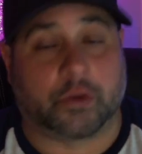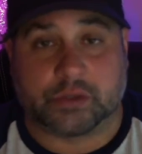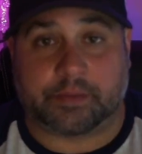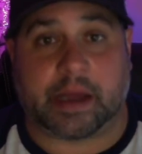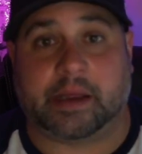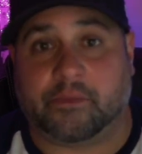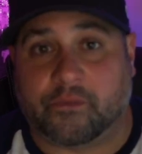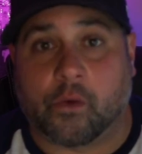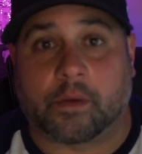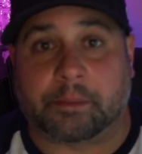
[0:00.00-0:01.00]
Those are my
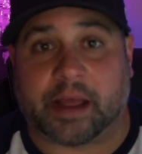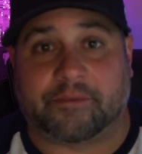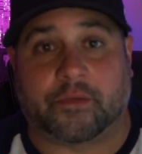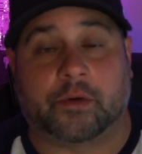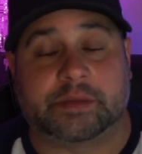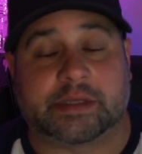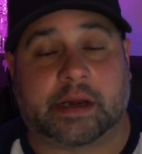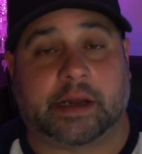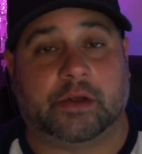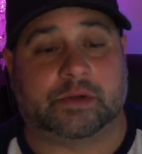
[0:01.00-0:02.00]
4 platforms
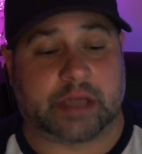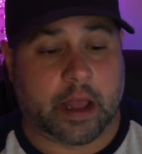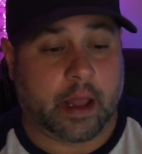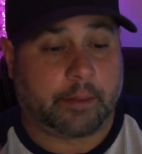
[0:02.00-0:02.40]
that I use.